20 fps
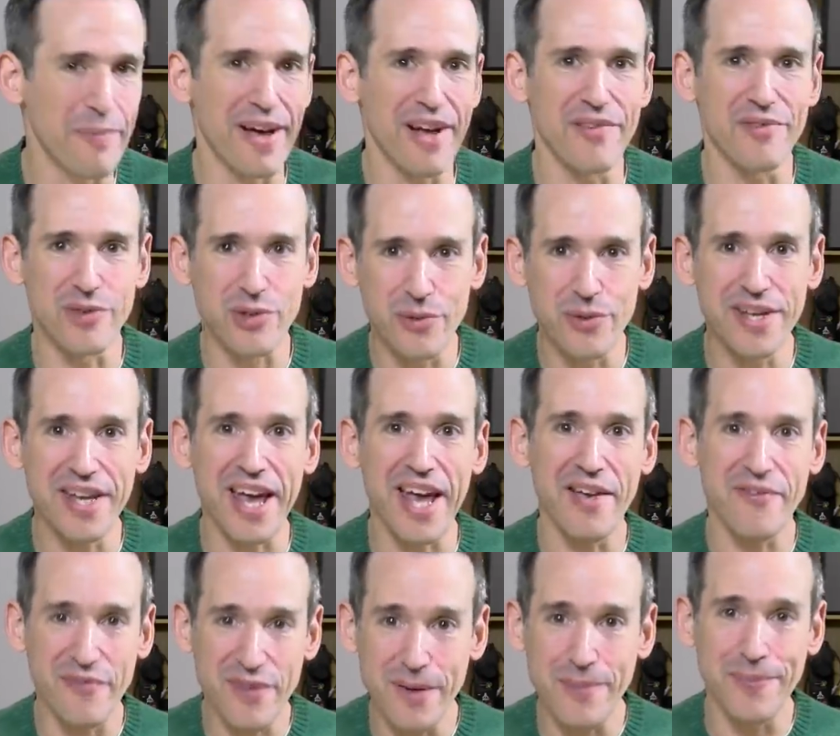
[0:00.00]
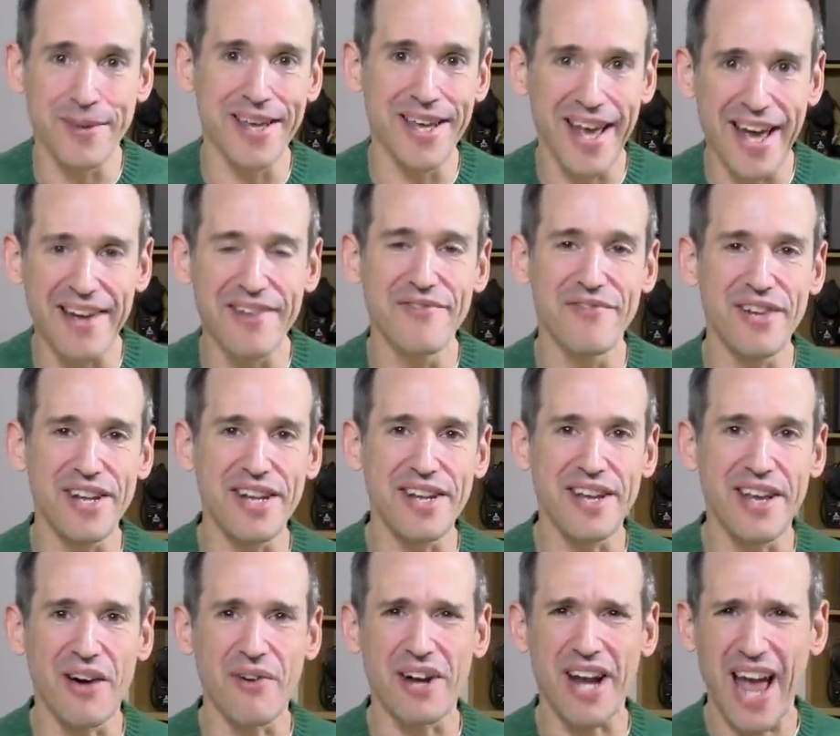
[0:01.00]
about doing a VPN
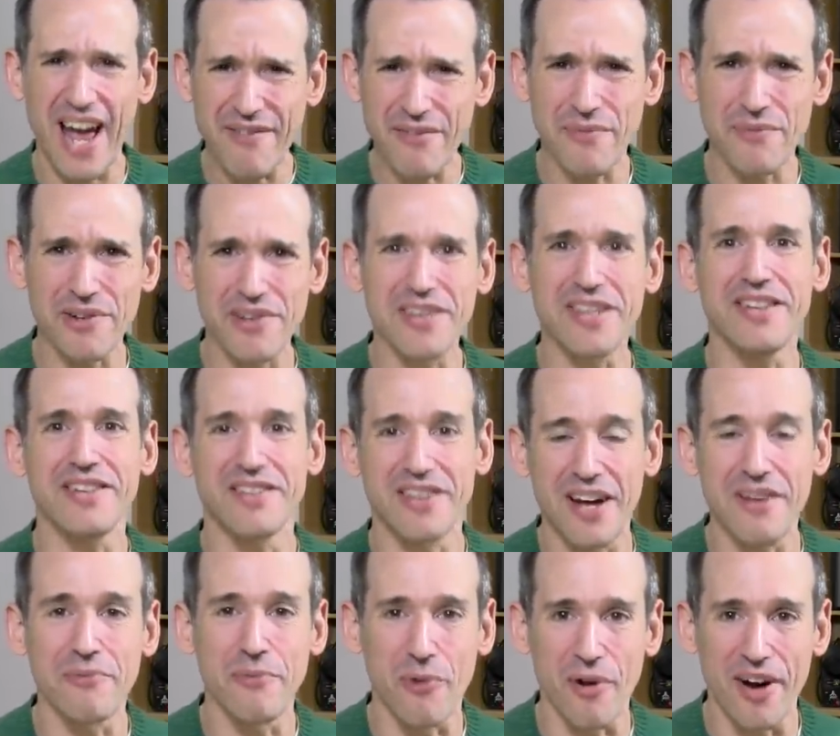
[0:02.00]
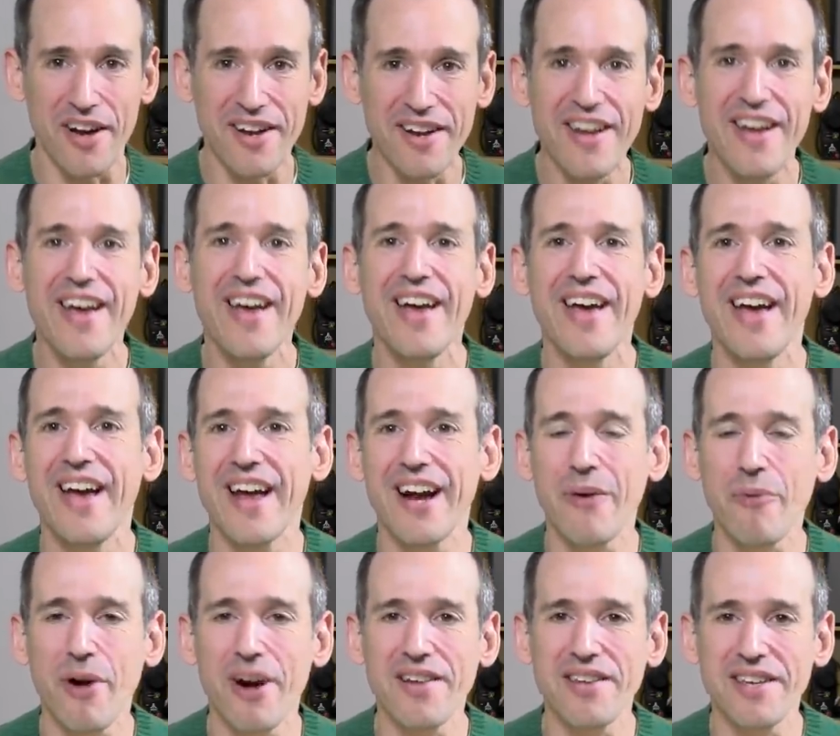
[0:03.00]
video, and I haven't really done one. And
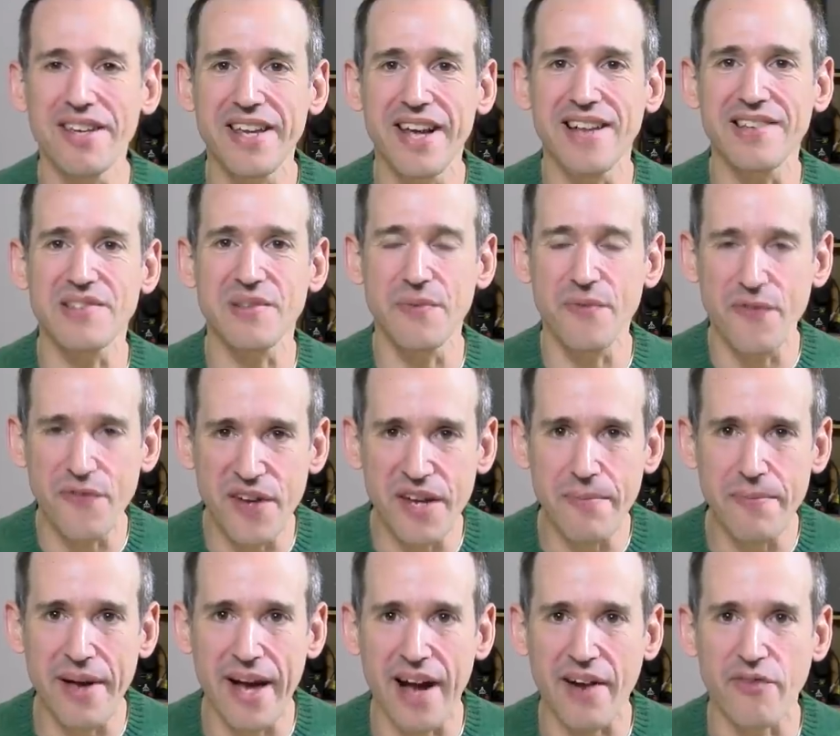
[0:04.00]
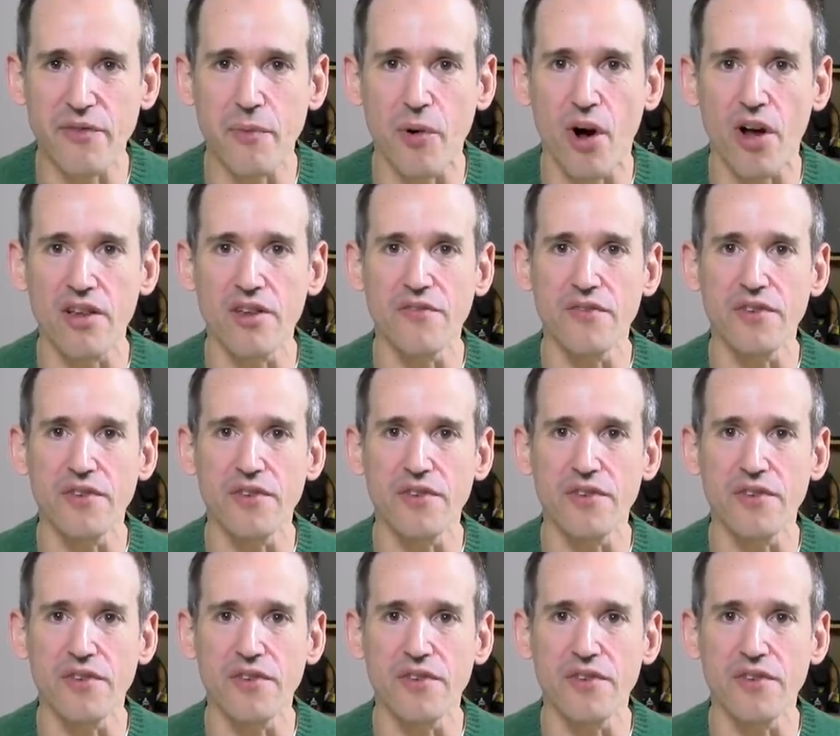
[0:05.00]
I wanted to get some feedback from all